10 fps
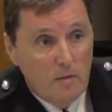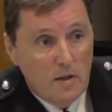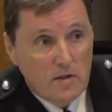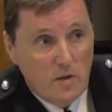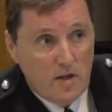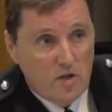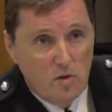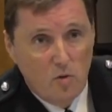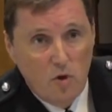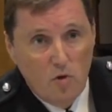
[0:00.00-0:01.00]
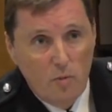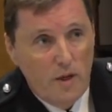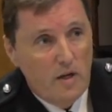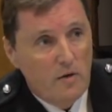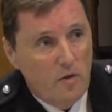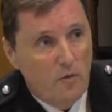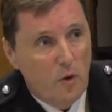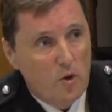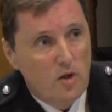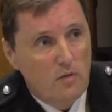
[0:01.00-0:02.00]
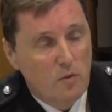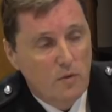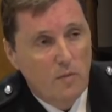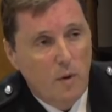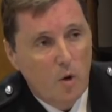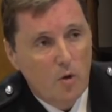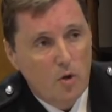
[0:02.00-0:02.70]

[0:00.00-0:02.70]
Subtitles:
So that's your first level of command